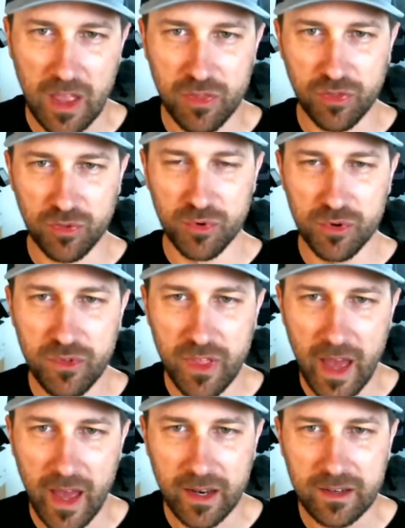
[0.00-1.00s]
And
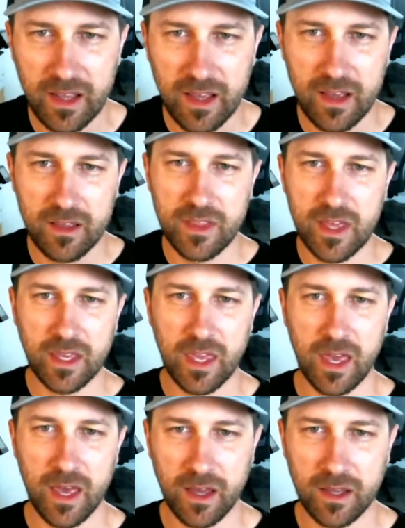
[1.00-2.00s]
through that, they
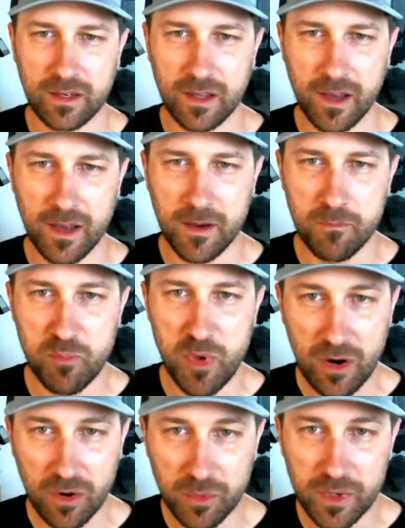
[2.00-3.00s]
can
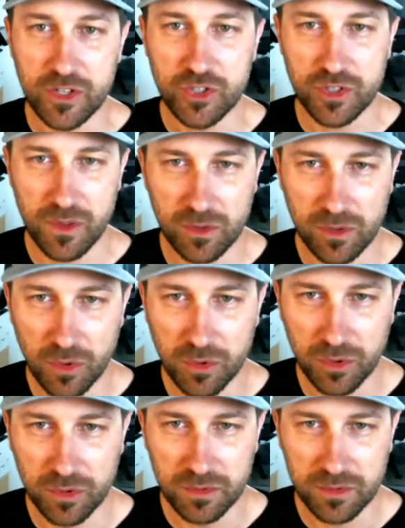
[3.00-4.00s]
better reach their
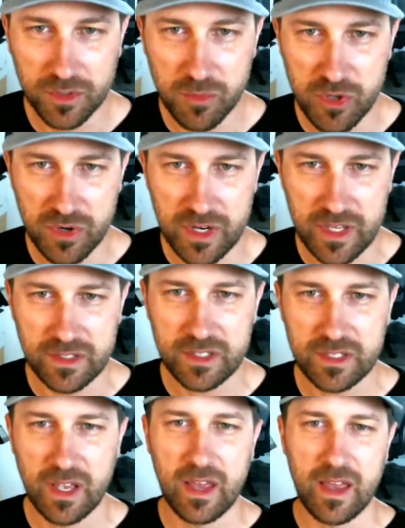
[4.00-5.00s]
local
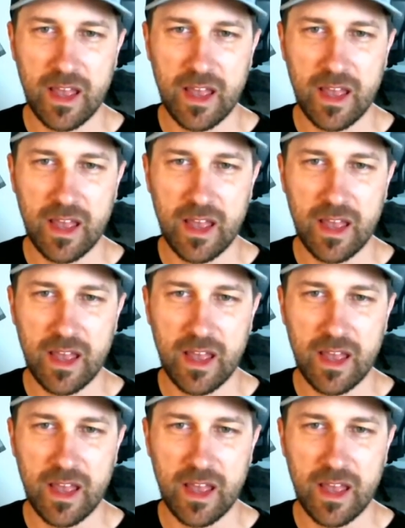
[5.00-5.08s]
communities.